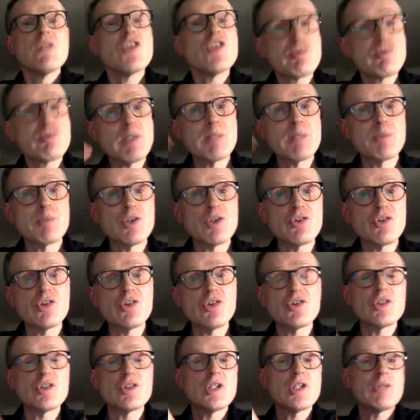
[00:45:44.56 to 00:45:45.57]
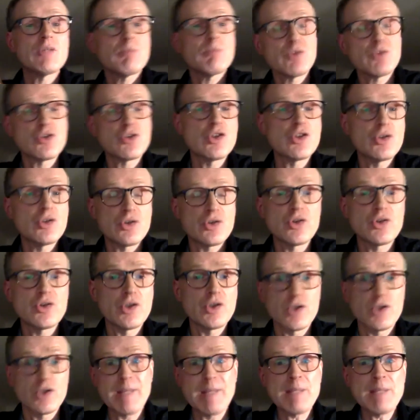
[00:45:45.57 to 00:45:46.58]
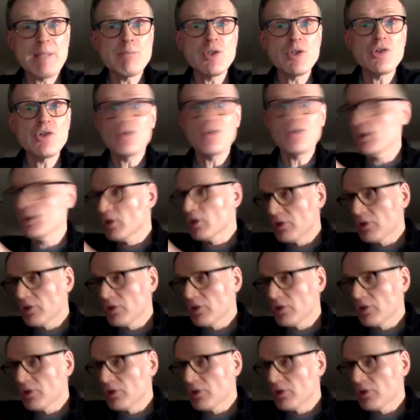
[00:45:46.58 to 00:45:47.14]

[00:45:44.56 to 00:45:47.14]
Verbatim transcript: This might be interest to you, to, to your, your members.